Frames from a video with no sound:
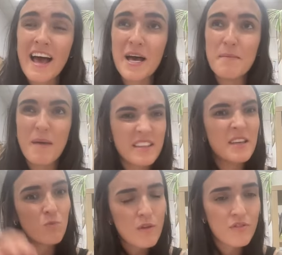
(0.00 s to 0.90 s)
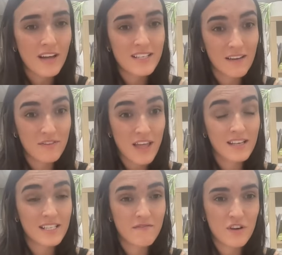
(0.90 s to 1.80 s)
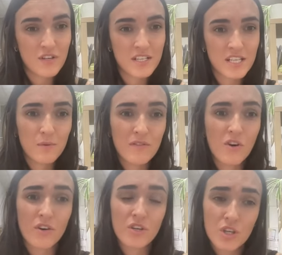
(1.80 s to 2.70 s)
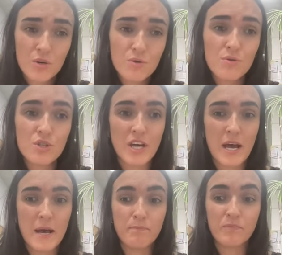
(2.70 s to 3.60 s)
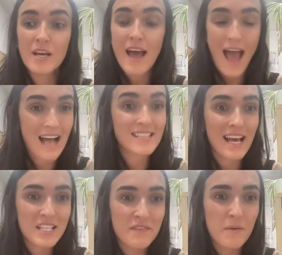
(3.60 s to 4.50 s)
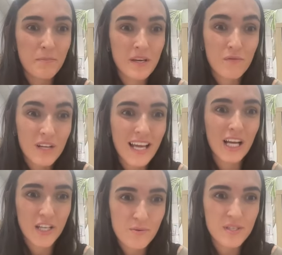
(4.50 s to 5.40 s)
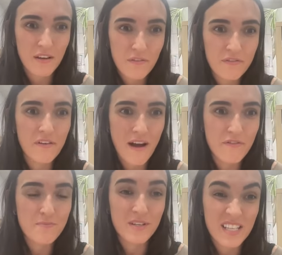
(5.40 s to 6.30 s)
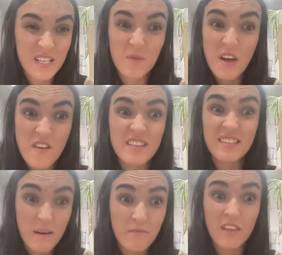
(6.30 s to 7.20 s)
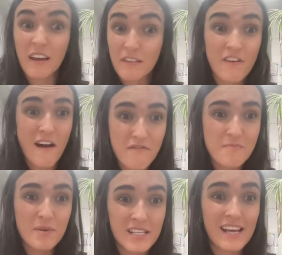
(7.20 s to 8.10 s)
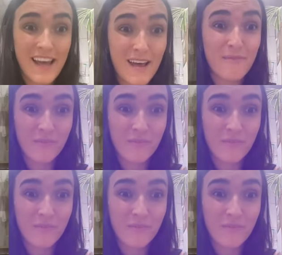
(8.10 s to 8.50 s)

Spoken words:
And I think with that diversity, we've got a huge asset of it being really inclusive for everybody. So there is something for everybody in it.